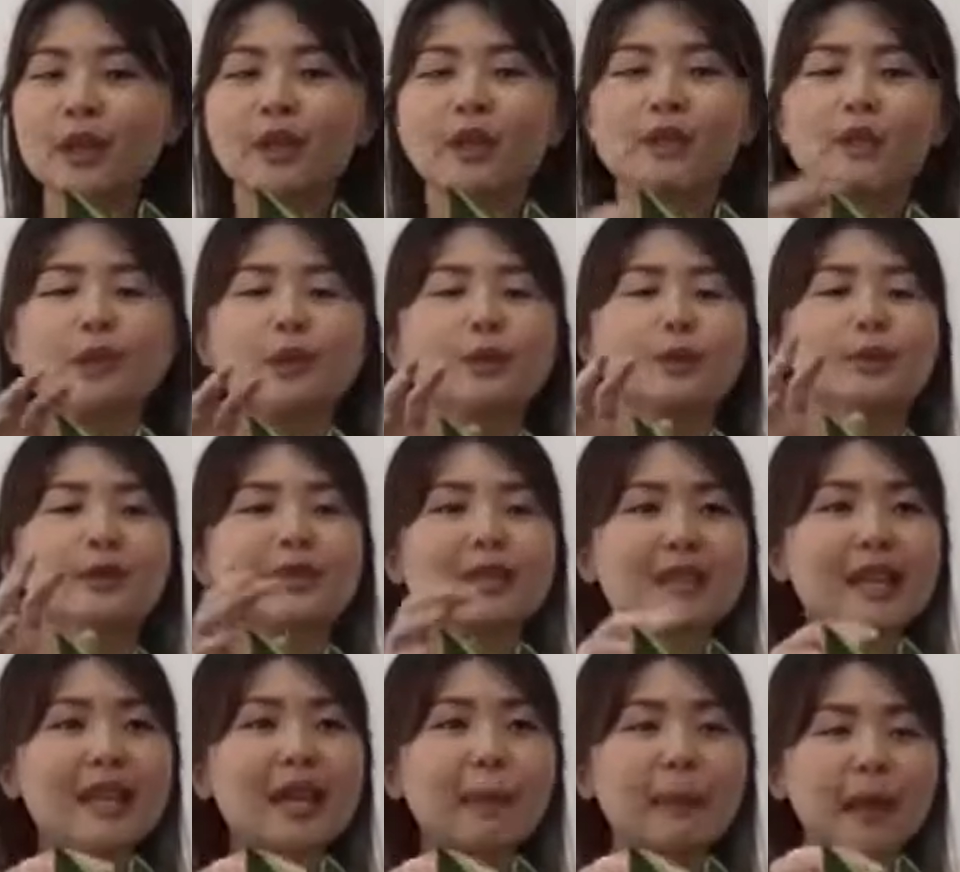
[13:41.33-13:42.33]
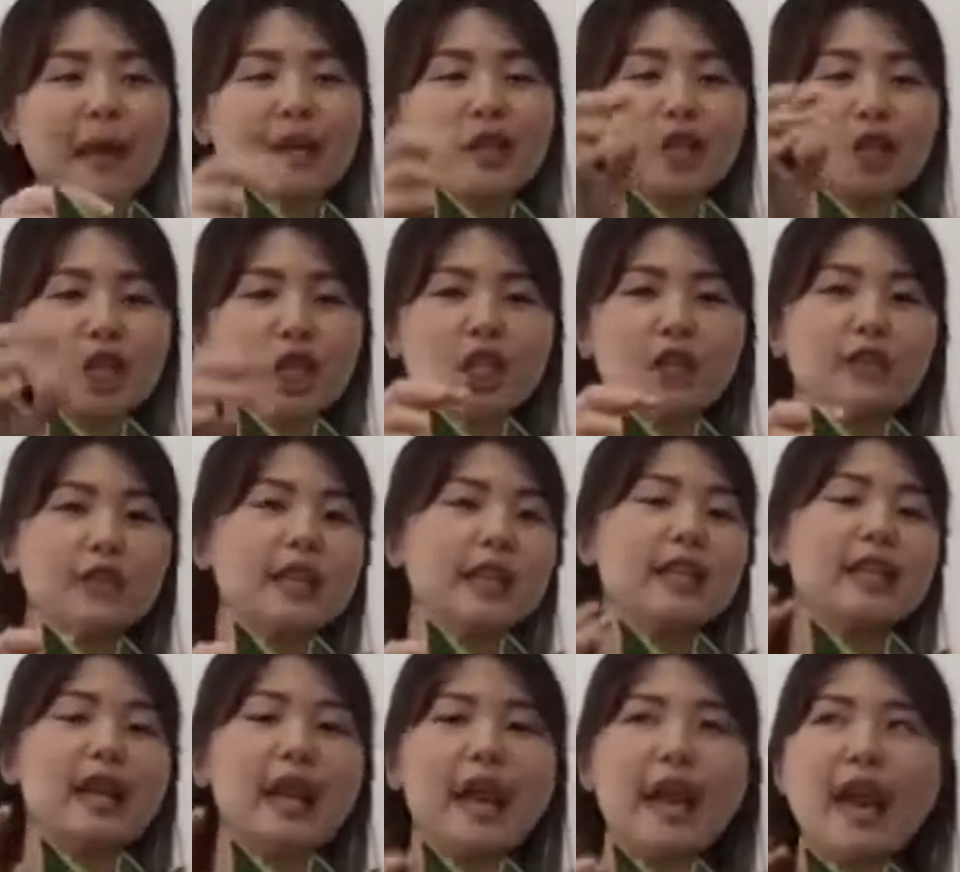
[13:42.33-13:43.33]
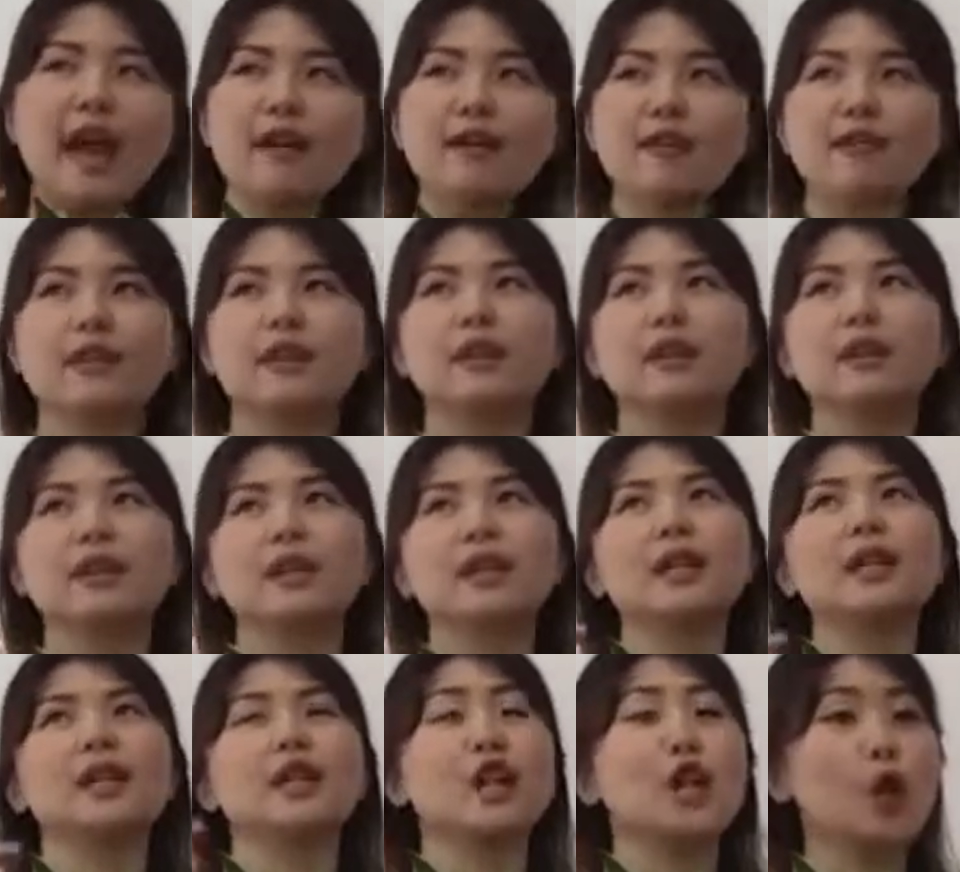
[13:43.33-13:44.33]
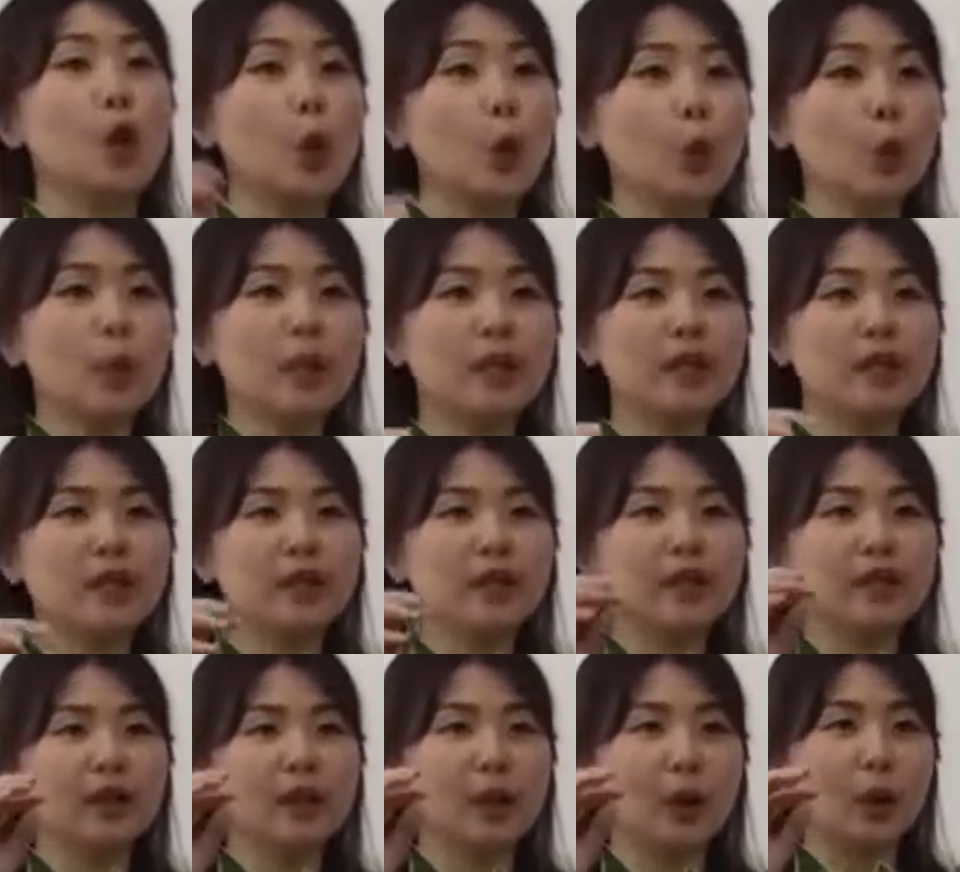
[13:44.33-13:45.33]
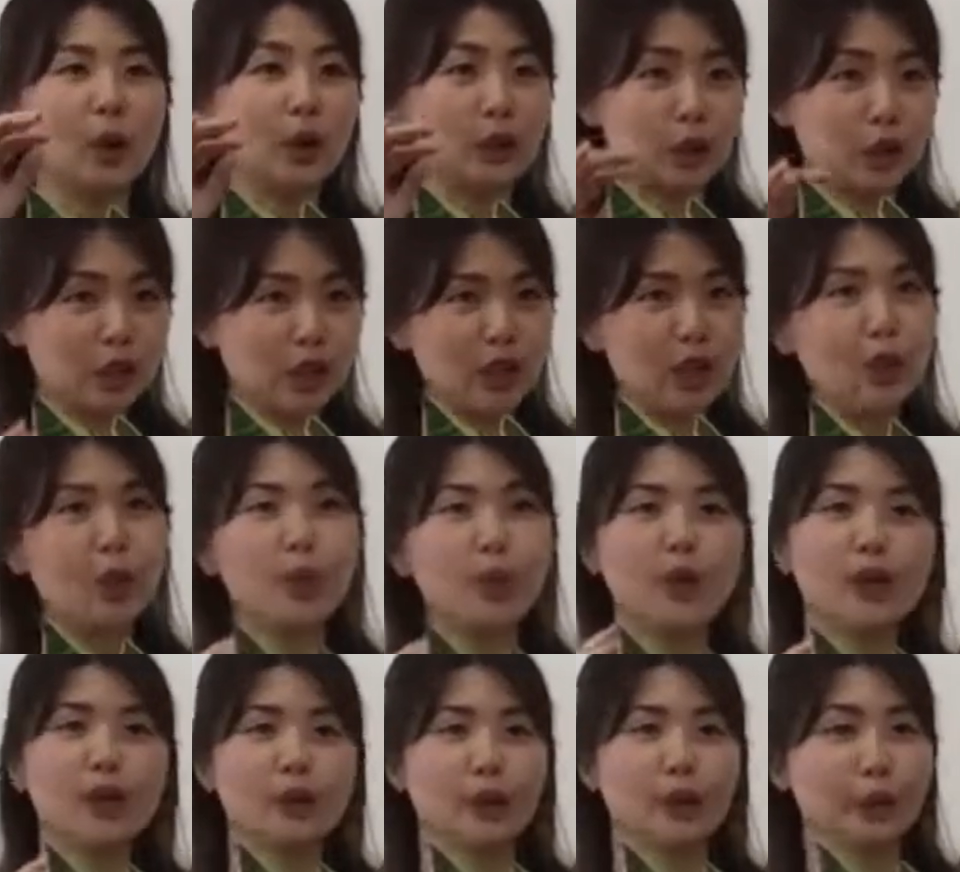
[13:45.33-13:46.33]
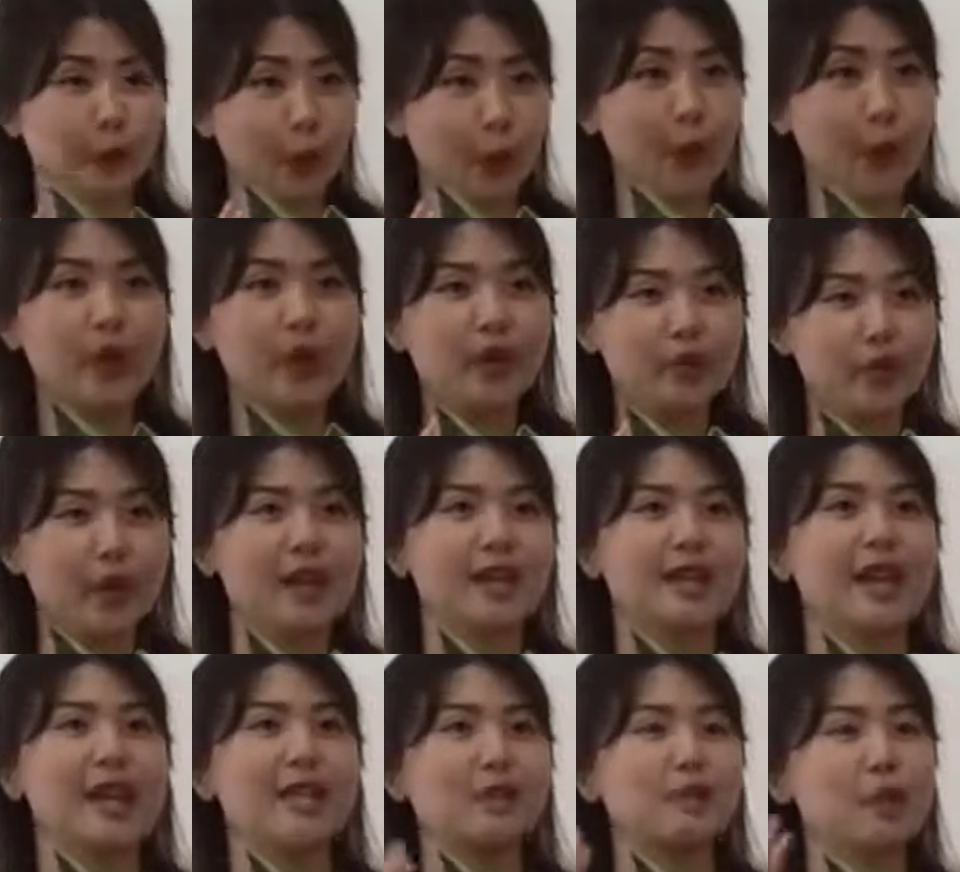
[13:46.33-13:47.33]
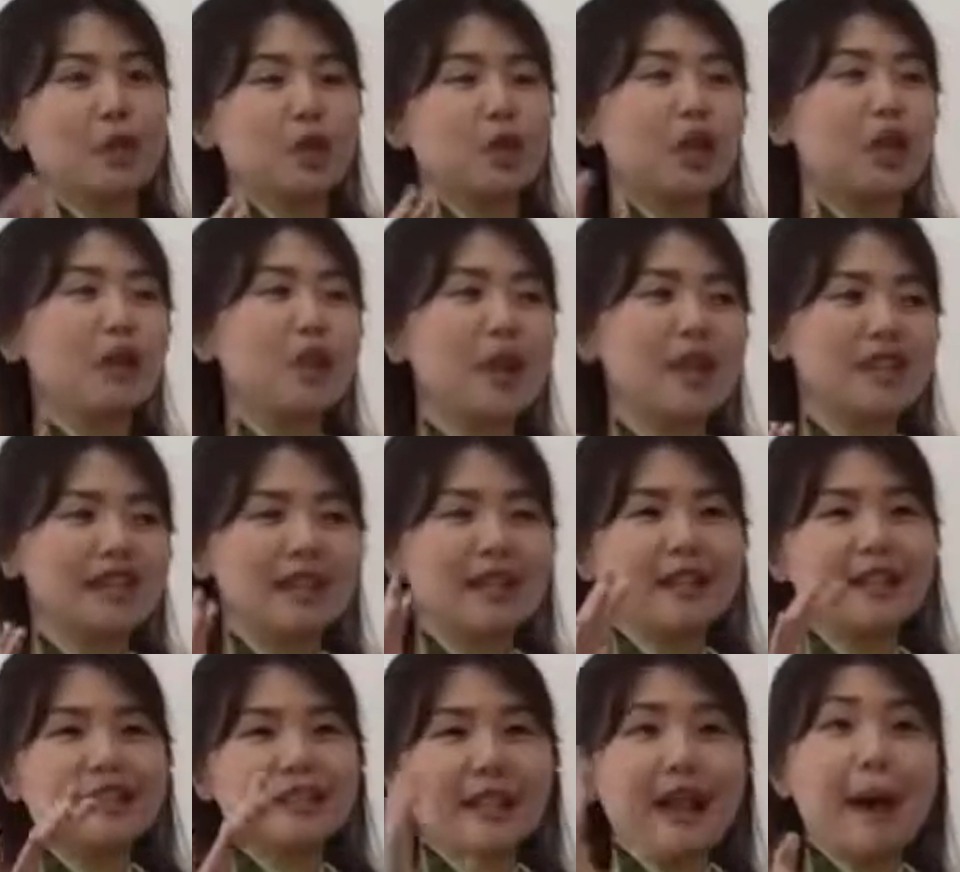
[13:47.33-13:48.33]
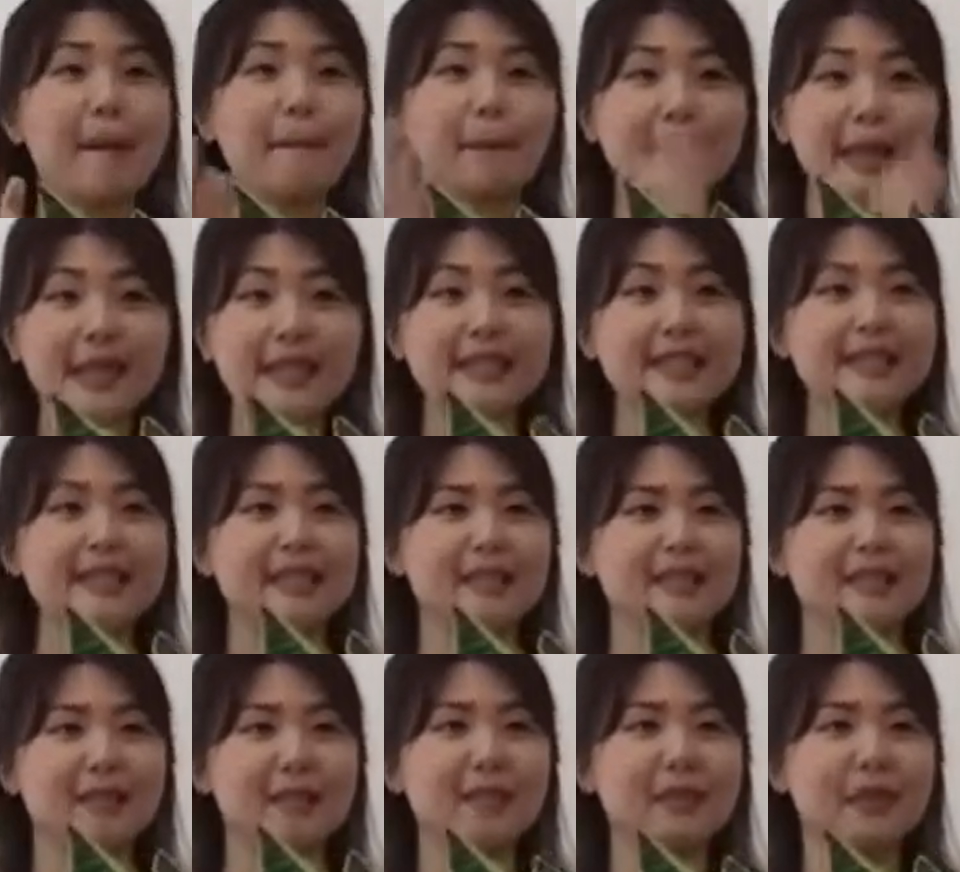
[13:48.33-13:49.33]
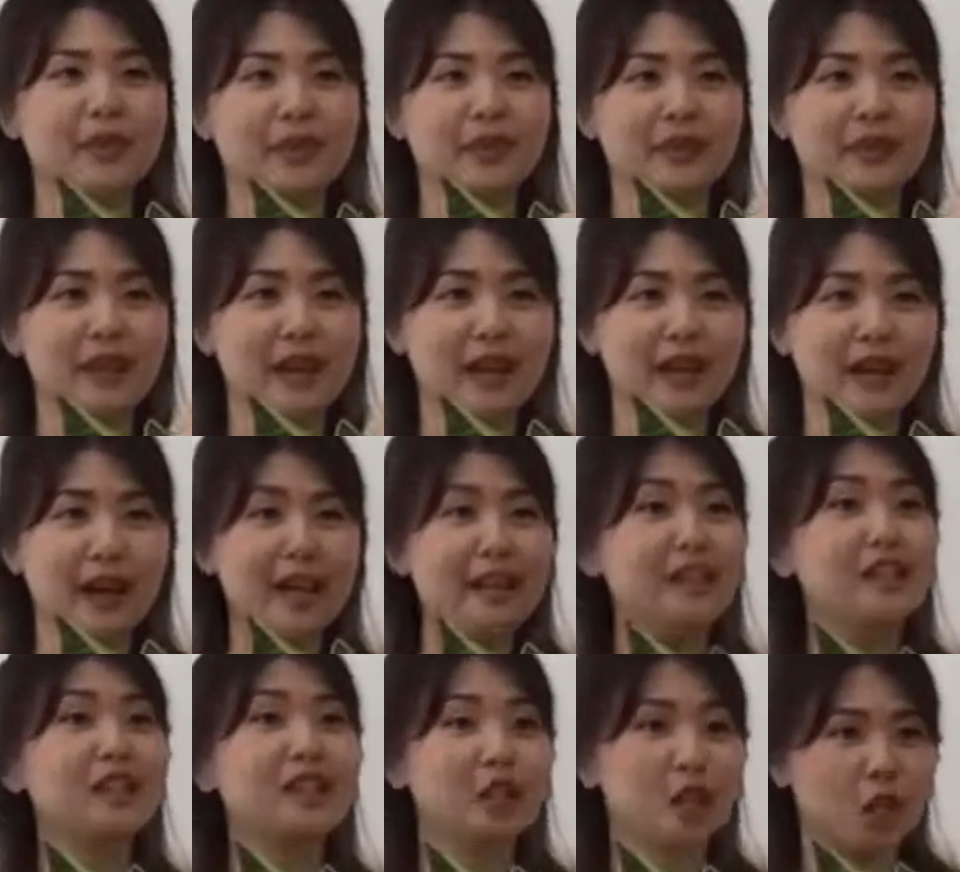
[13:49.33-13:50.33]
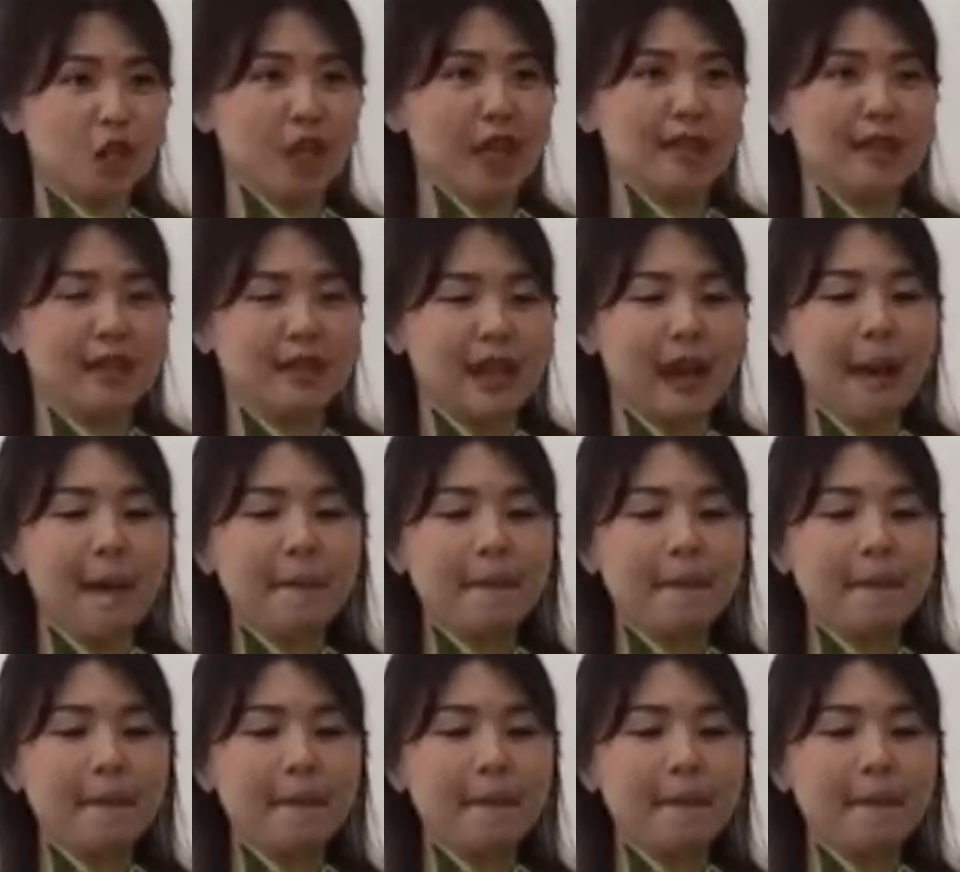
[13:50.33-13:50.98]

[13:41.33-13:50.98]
So snake plant generally they have a lower or slower growing rate, especially when they are placed in uh, under the shade. Yeah.